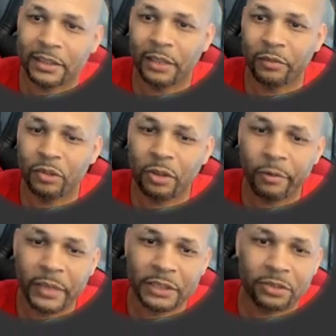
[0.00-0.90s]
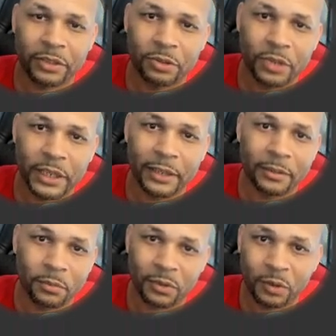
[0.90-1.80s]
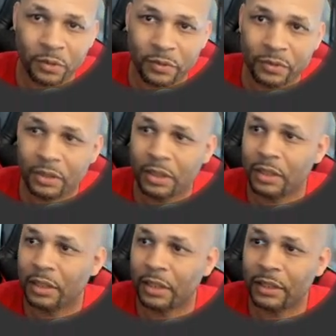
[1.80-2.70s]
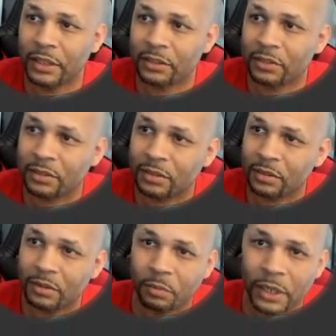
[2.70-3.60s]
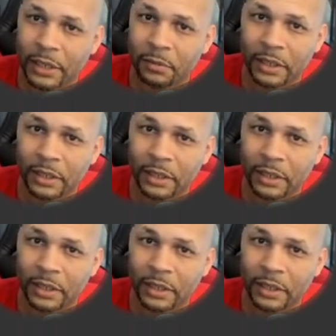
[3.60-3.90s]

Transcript: If you don't measure it, you can't improve, and that's the bottom